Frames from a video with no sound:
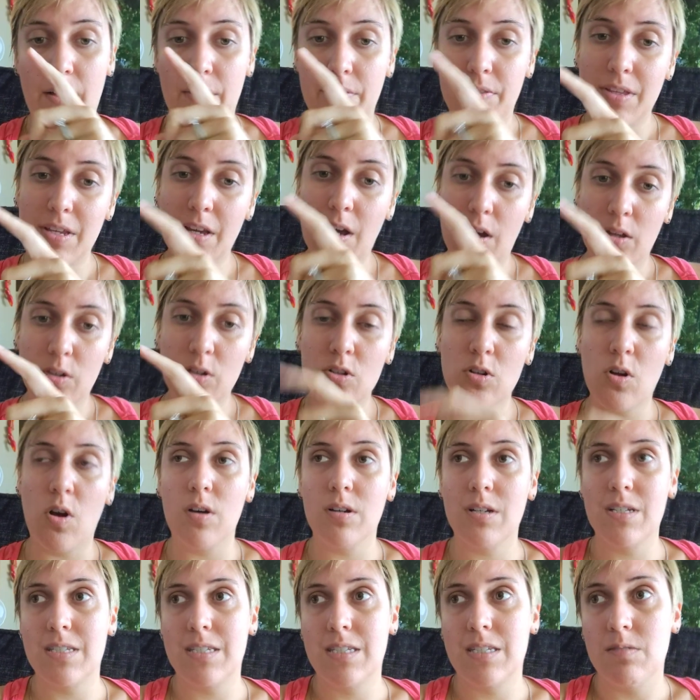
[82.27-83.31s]
The other
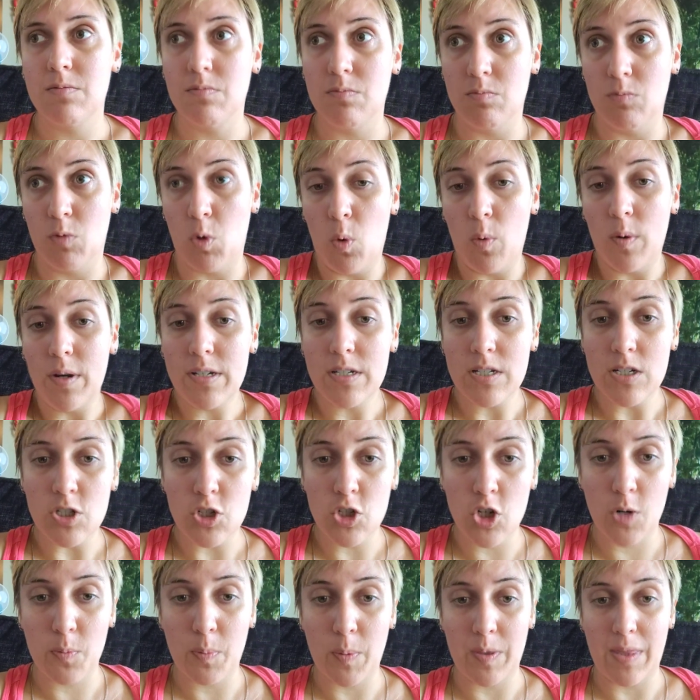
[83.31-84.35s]
dog is going to
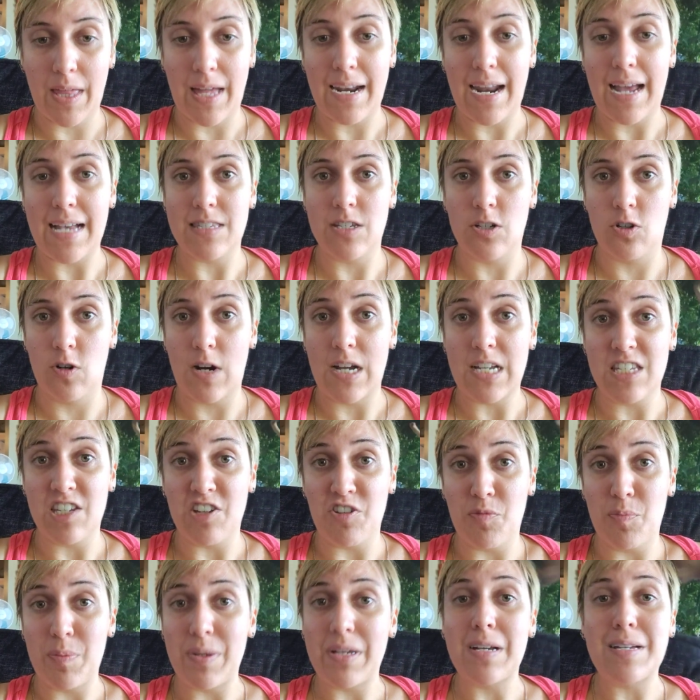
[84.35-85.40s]
interpret that as
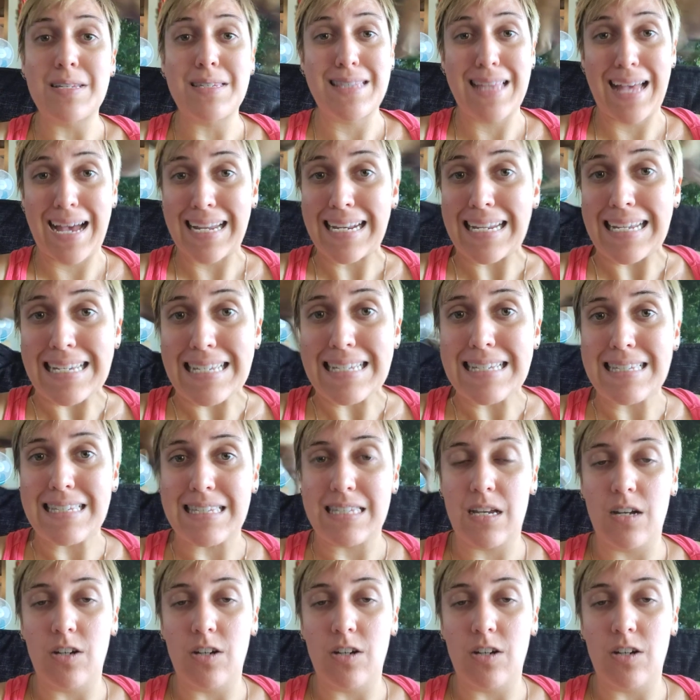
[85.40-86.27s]
aggressive because that is